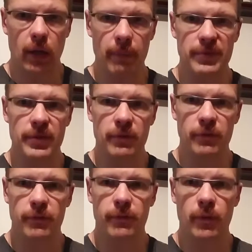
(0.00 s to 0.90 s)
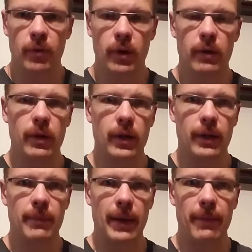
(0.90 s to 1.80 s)
episode four, uh,
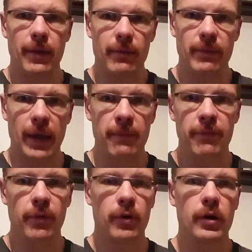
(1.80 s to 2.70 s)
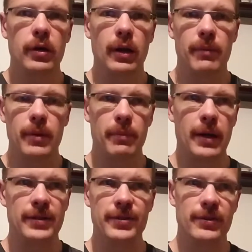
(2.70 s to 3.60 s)
bottom of game four. I'm in the
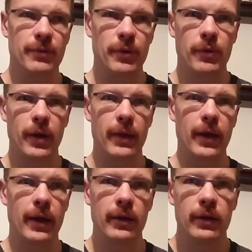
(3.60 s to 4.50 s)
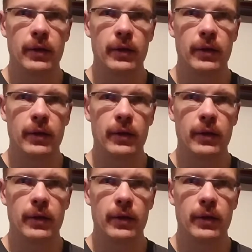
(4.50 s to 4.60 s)
process of recording that.